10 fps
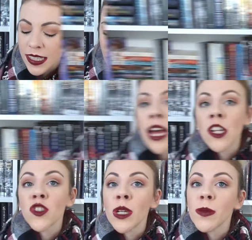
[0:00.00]
And then
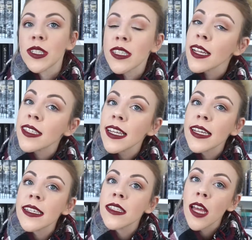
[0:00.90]
challenge number six
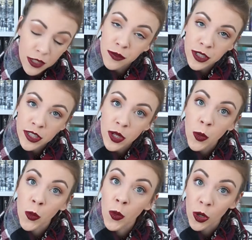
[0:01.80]
is Different
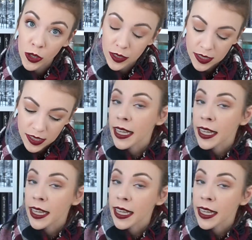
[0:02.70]
Worlds.